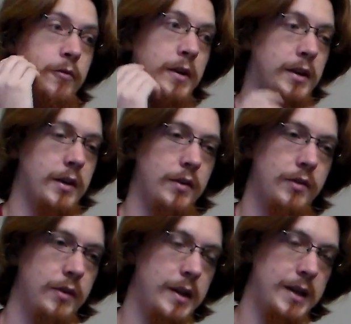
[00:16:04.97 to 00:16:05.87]
fun
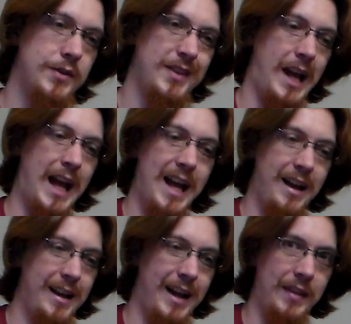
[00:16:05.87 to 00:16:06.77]
because
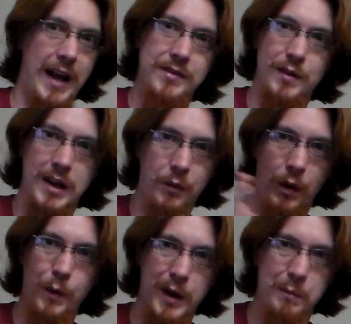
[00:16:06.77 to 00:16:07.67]
that's already
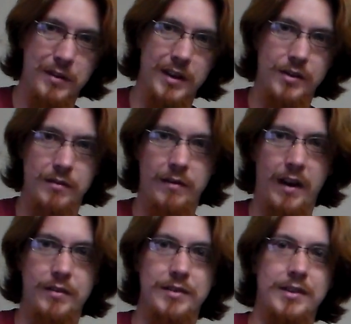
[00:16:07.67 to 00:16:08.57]
growing in production
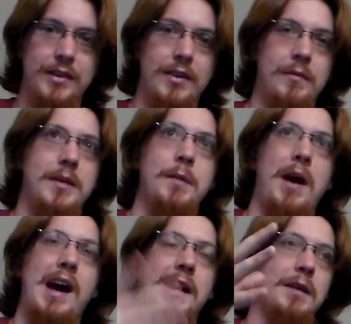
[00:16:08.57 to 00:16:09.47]
value just because I keep
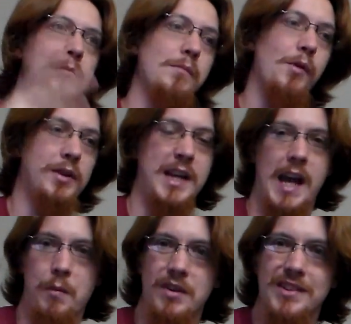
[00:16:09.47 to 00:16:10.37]
adding more
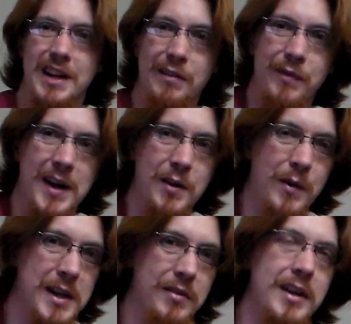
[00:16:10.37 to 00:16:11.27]
cameras that I find
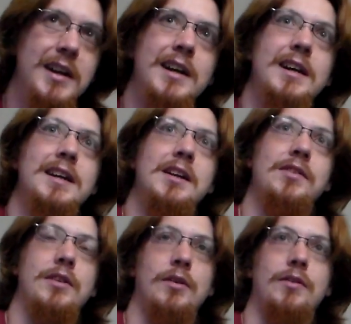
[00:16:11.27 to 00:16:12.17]
around.
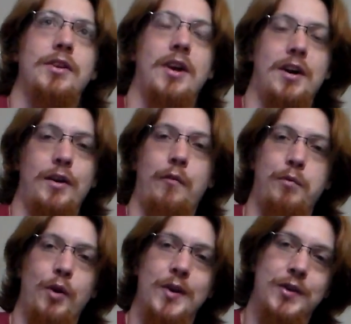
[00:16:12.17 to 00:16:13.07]
So the Knockoff
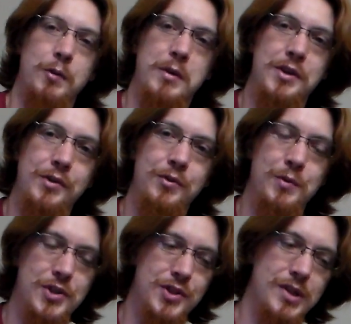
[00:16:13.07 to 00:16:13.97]
Pro is gonna be used,
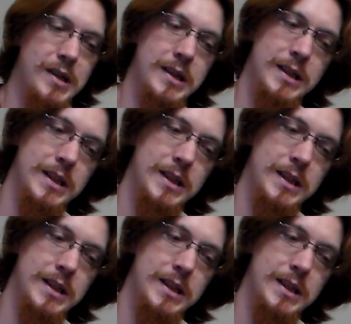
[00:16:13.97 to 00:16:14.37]
which